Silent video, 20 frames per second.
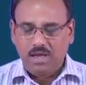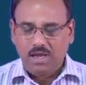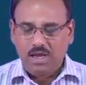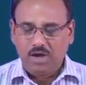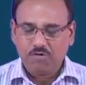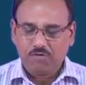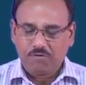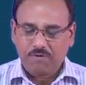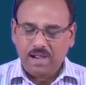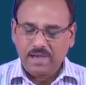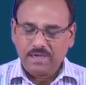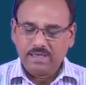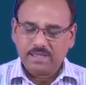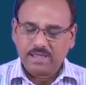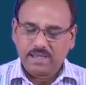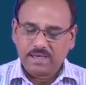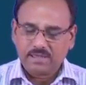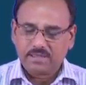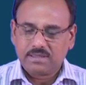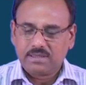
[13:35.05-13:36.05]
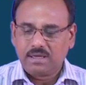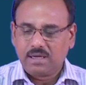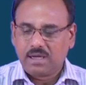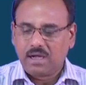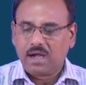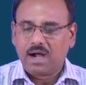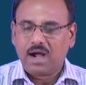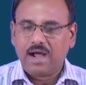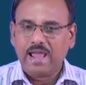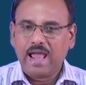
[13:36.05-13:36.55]
You find that
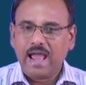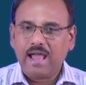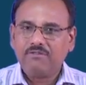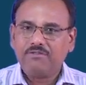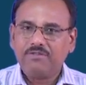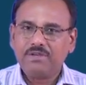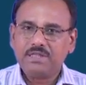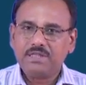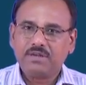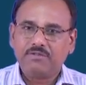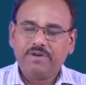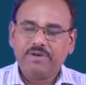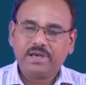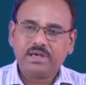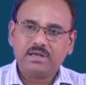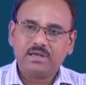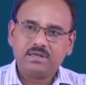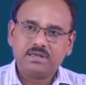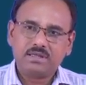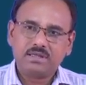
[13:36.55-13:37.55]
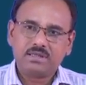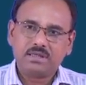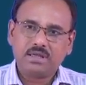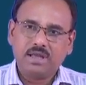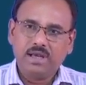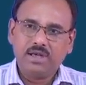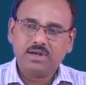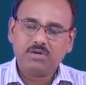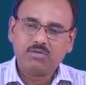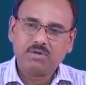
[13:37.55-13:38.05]
I have feature vectors
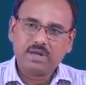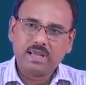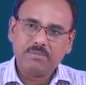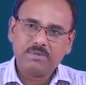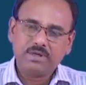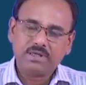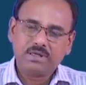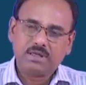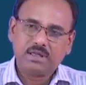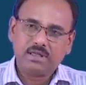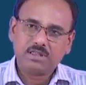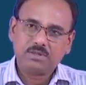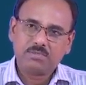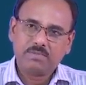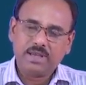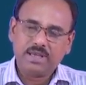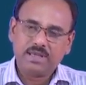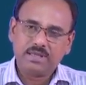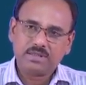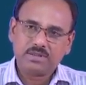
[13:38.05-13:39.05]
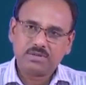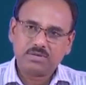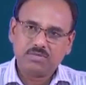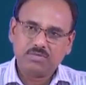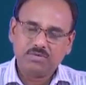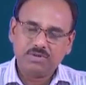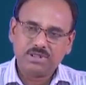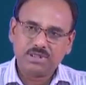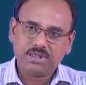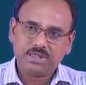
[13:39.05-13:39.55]
in 2-dimensional space
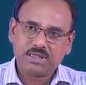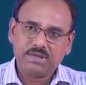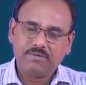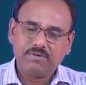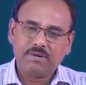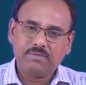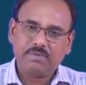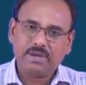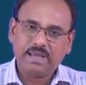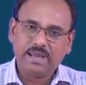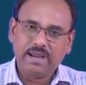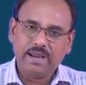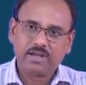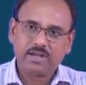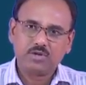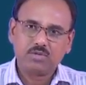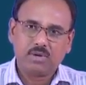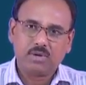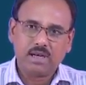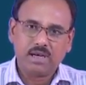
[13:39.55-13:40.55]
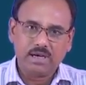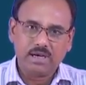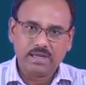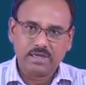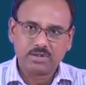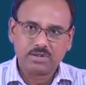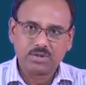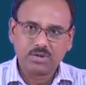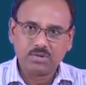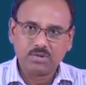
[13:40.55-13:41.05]
which is given by x 1 and
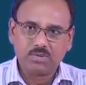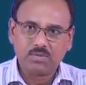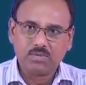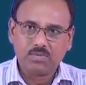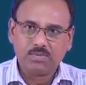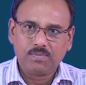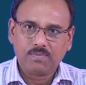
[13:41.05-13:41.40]
x 2.